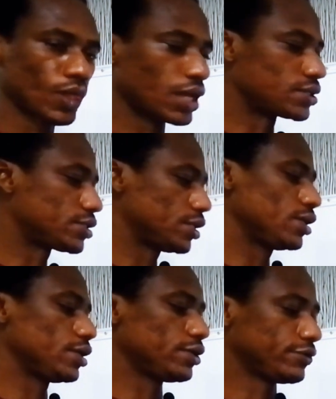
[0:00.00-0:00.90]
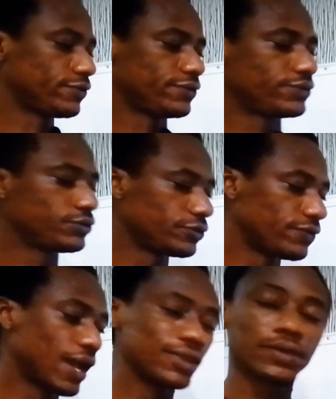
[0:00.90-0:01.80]
and see if you
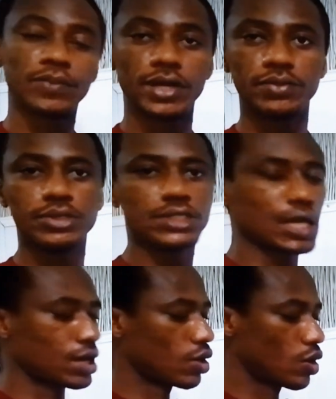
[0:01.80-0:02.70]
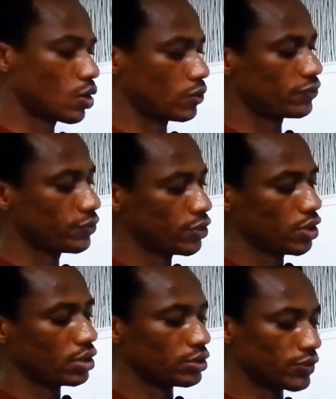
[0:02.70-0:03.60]
find the perimeter of
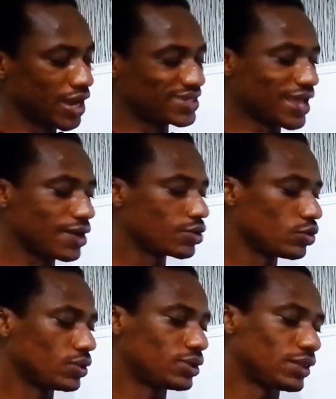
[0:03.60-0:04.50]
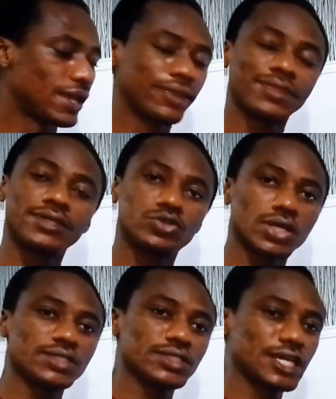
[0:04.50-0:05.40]
the rectangle with length
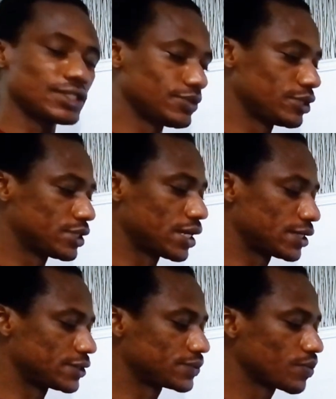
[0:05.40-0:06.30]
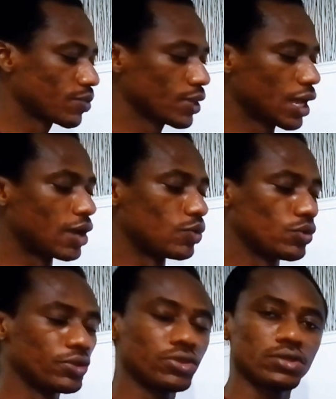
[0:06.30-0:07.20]
20 centimeters and
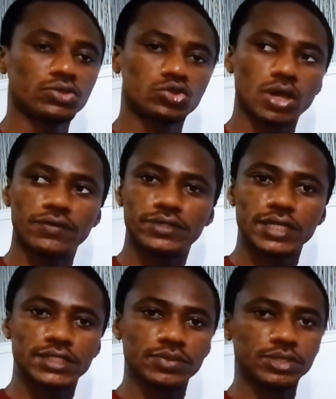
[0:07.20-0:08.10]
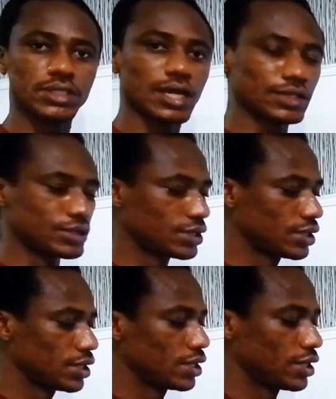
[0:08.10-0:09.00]
width 12 centimeters,
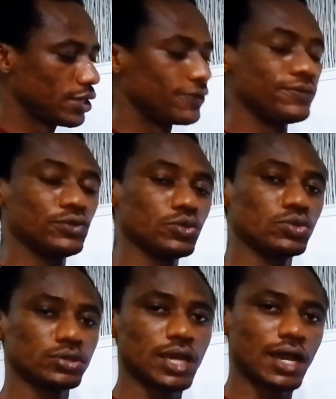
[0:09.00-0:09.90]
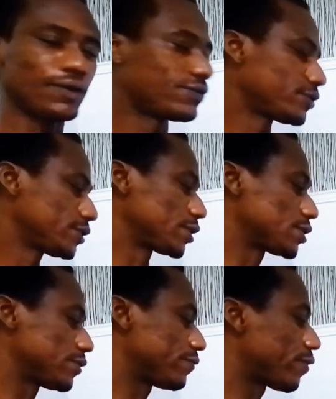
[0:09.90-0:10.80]
if you would have
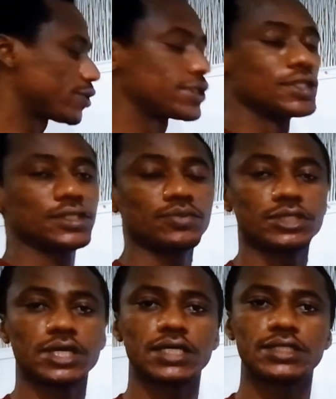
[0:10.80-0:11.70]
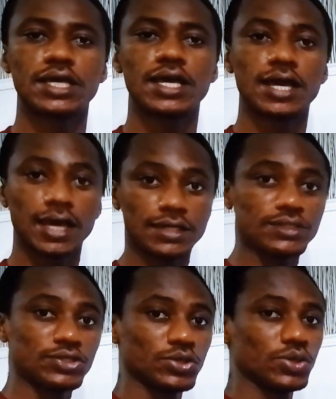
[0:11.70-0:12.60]
64 centimeters
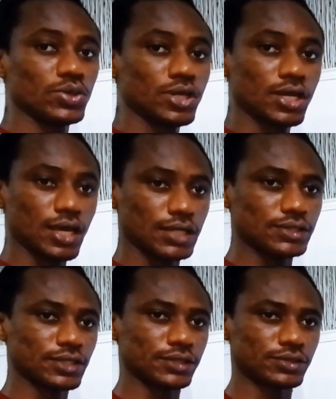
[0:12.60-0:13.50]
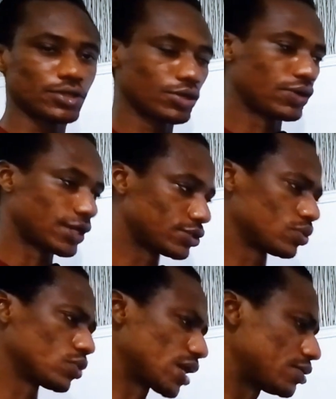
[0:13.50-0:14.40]
as your answer. Alright,
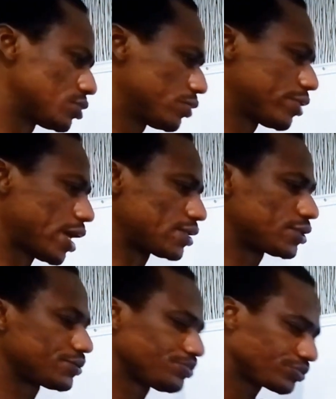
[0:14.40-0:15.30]
so we can do that.